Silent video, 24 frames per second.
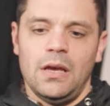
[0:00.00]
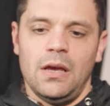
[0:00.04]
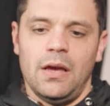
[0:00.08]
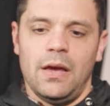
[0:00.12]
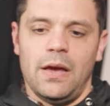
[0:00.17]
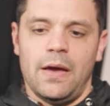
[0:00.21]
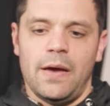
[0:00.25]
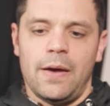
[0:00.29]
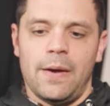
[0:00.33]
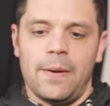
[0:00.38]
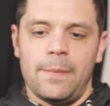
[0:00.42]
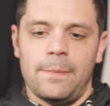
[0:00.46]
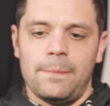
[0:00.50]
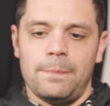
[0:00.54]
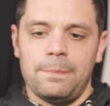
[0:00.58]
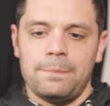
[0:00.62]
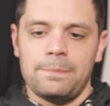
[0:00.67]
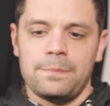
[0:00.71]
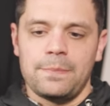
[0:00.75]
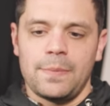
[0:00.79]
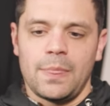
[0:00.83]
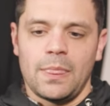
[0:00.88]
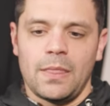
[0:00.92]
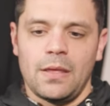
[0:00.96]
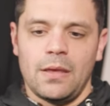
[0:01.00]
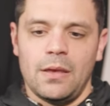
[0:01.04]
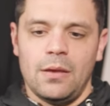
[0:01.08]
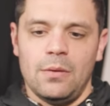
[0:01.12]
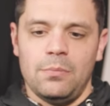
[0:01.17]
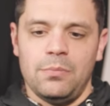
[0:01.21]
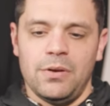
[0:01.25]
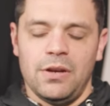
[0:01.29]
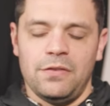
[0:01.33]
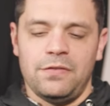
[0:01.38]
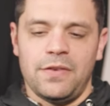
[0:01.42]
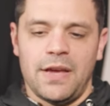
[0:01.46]
Um,
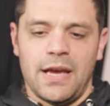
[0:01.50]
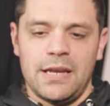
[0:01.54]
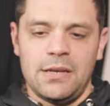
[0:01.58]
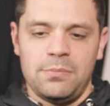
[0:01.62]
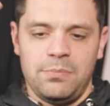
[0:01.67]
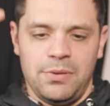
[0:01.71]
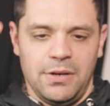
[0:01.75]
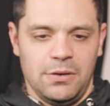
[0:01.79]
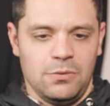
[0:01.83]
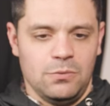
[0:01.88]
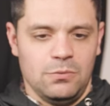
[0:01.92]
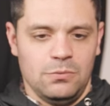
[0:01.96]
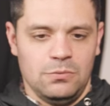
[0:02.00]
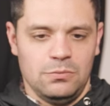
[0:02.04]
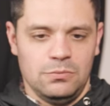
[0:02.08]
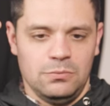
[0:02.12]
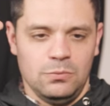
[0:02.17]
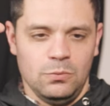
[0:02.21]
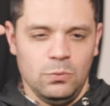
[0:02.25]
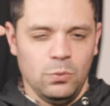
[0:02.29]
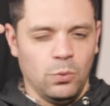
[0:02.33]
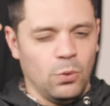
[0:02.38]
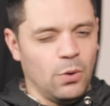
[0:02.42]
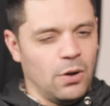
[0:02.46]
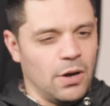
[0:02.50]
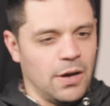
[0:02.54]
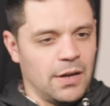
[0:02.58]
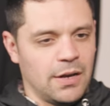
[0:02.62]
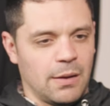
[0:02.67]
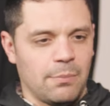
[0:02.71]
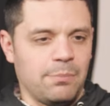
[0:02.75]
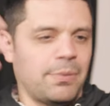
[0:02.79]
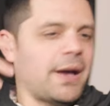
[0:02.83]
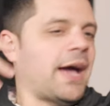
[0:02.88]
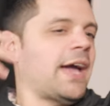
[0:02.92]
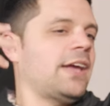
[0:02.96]
but if I had to pick one,
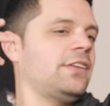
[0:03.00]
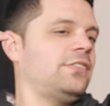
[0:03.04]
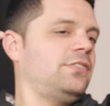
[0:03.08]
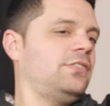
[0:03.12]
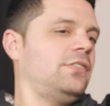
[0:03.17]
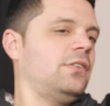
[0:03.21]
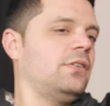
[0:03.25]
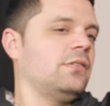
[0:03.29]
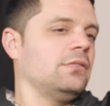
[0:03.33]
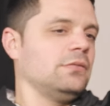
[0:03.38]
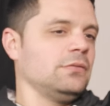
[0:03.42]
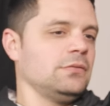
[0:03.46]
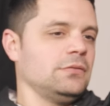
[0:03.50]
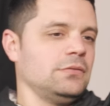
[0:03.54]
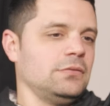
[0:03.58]
I'm biased though.